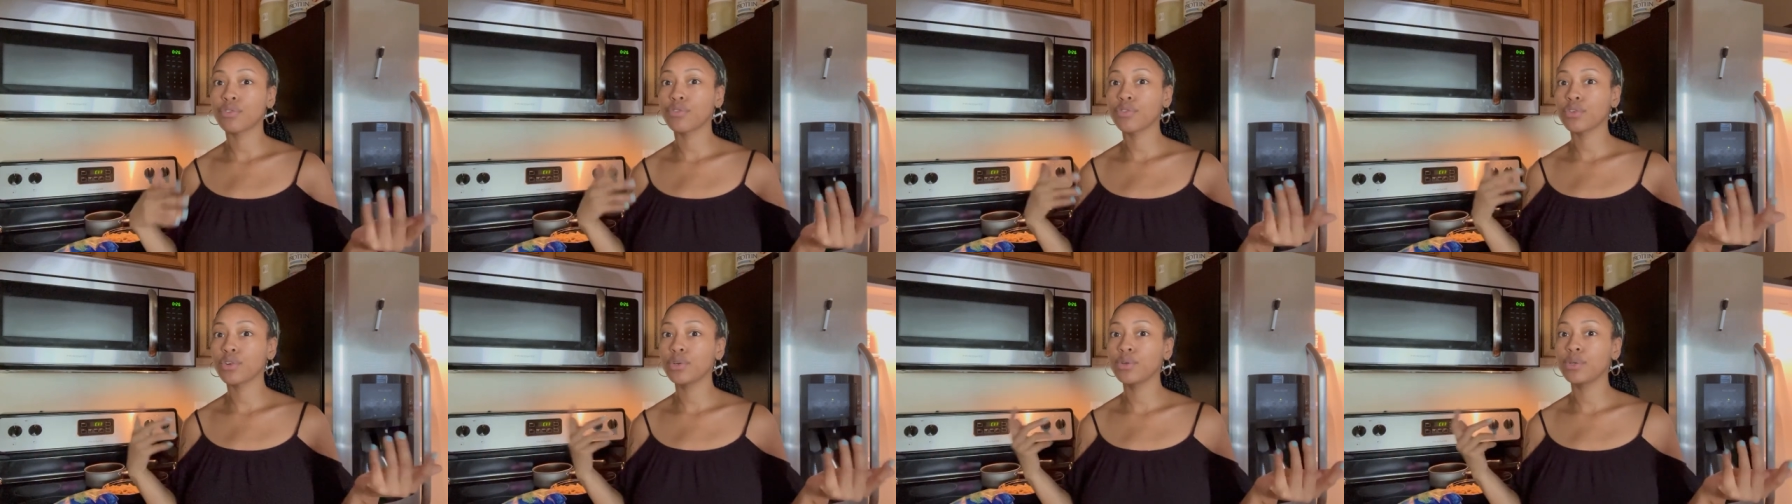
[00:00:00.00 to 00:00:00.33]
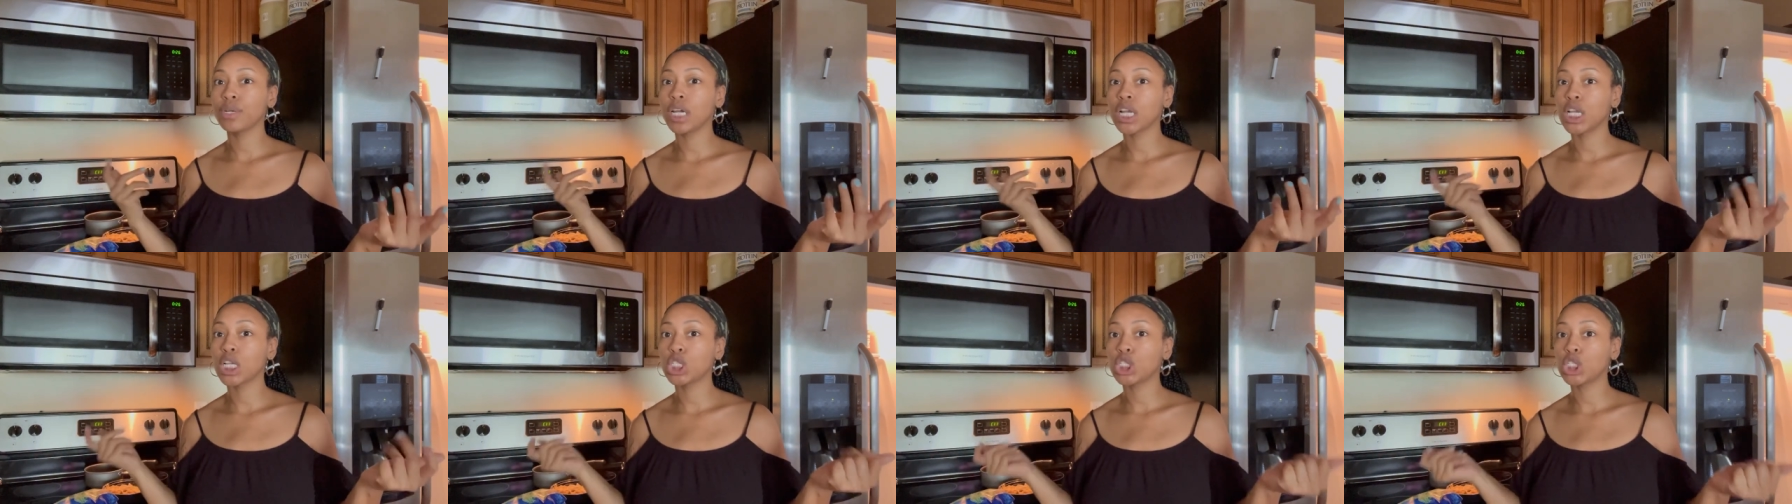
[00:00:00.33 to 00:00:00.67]
fruit
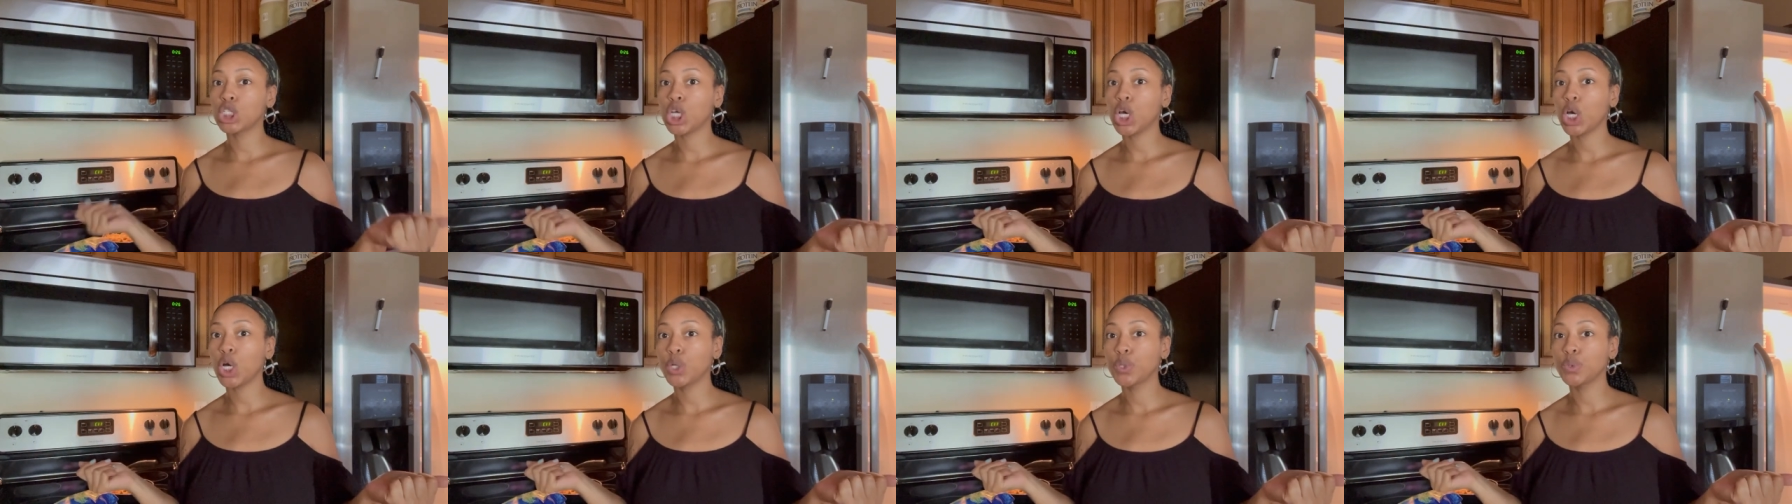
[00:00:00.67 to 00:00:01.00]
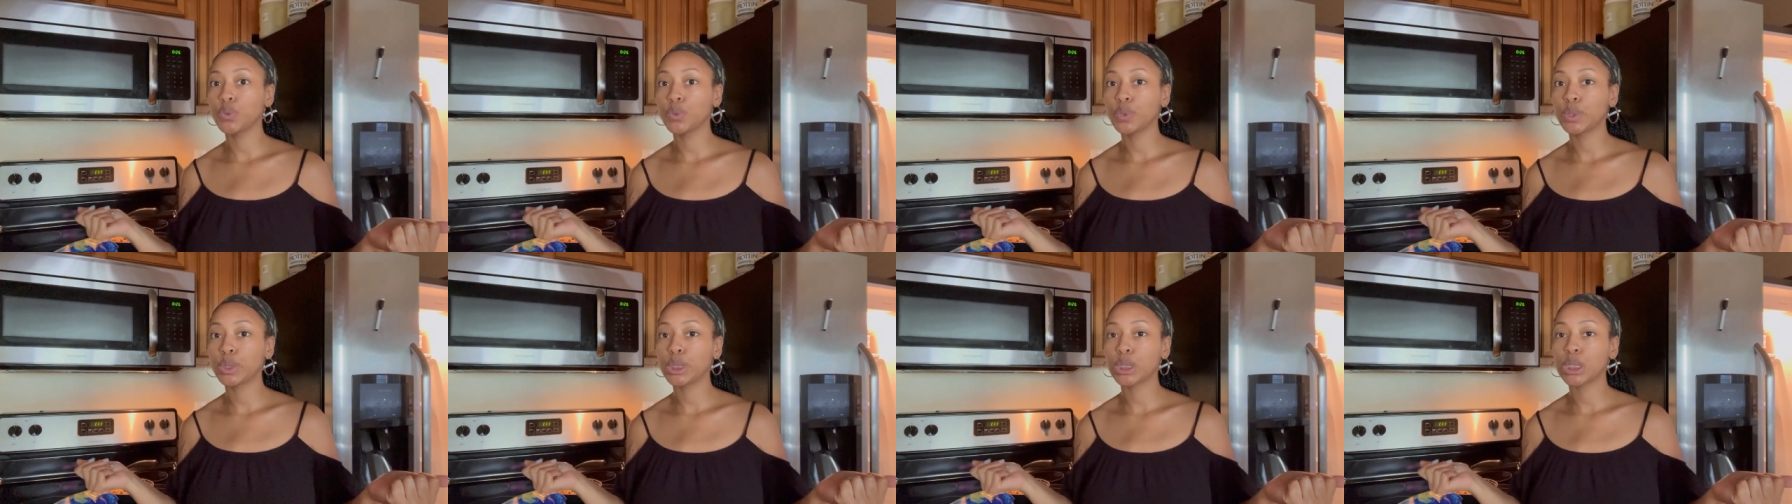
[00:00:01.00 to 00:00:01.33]
and
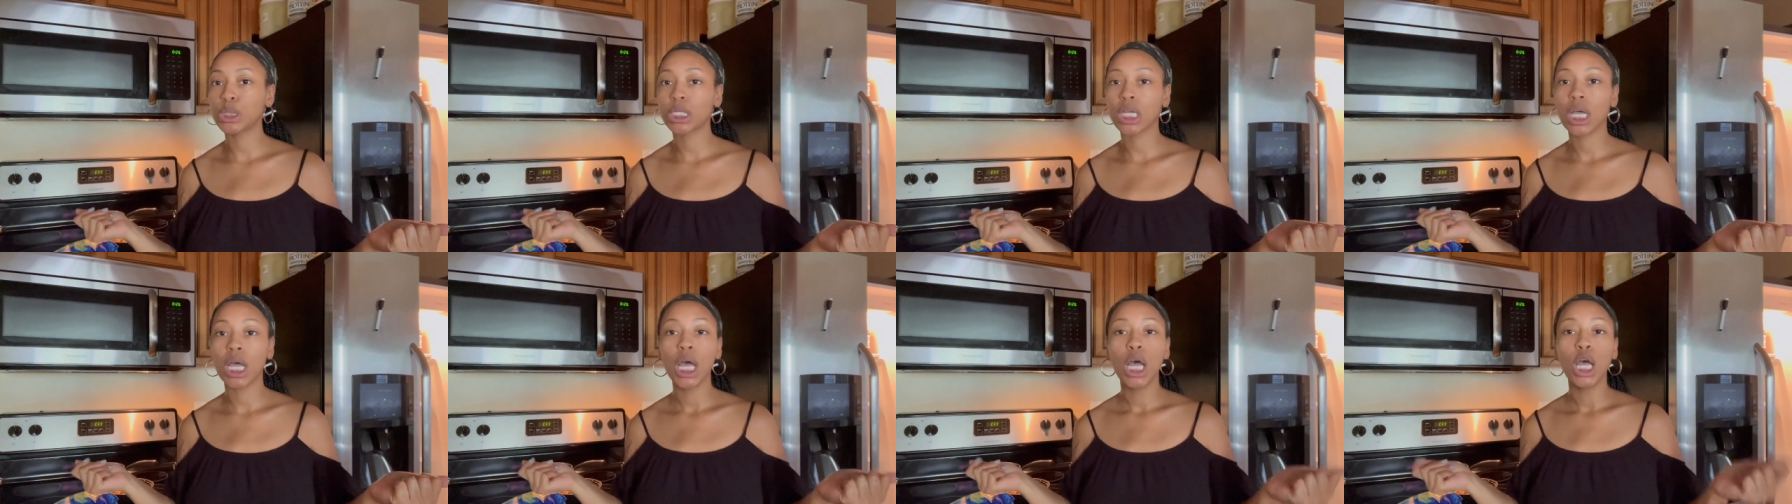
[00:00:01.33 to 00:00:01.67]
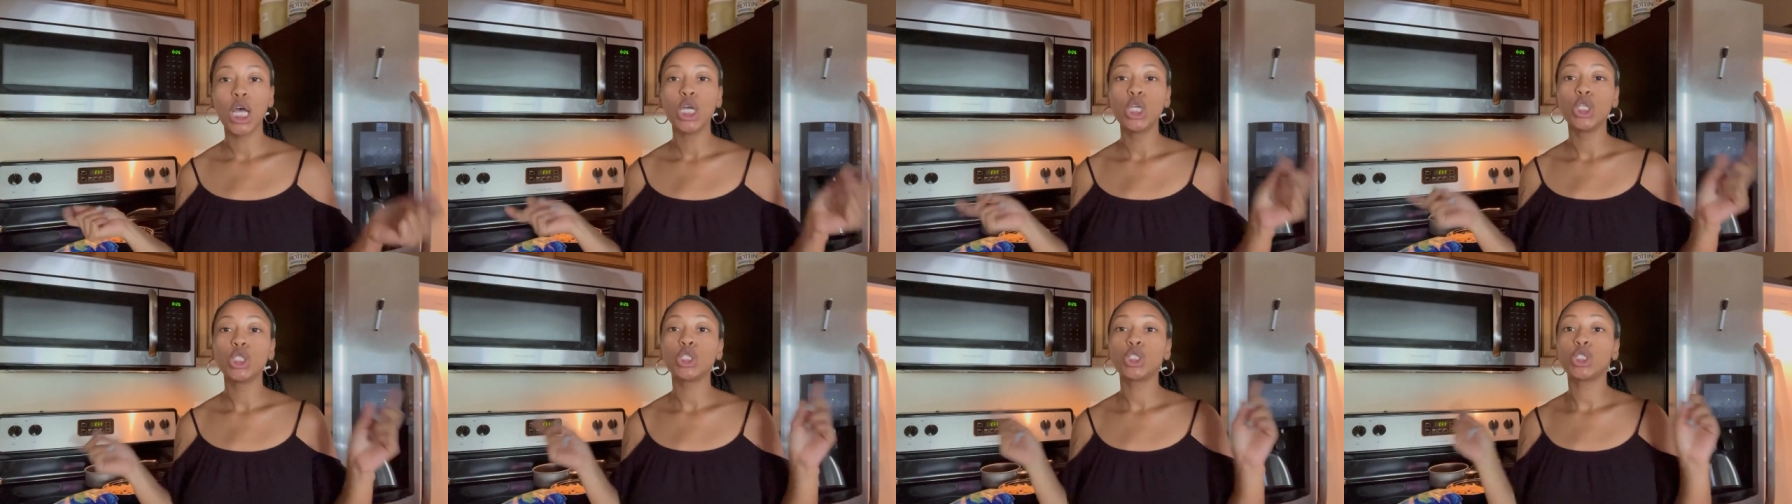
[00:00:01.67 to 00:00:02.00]
toast.
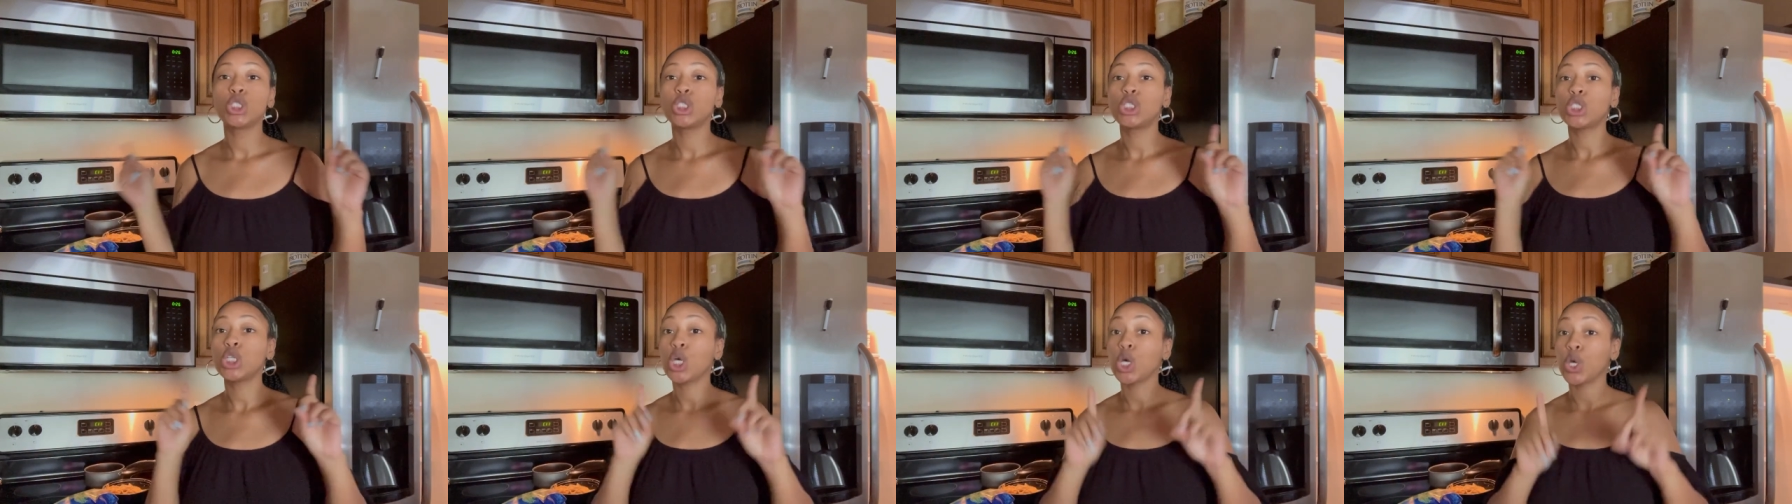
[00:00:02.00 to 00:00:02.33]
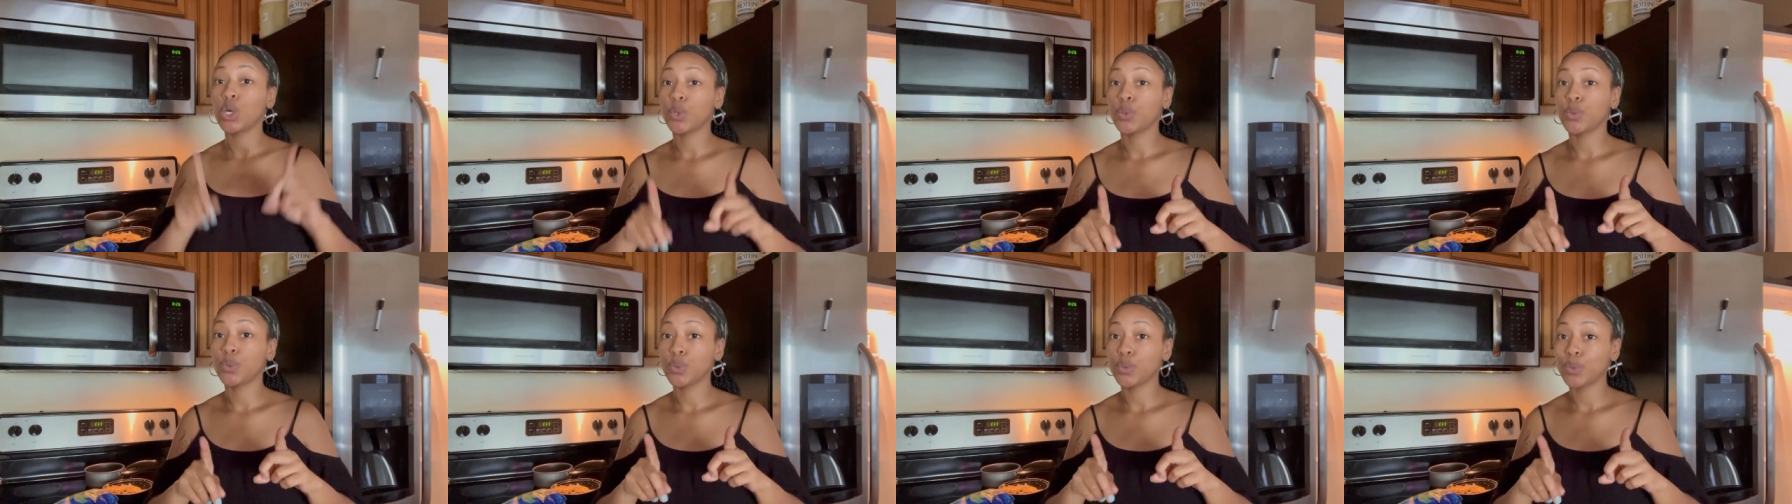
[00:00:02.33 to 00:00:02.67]
So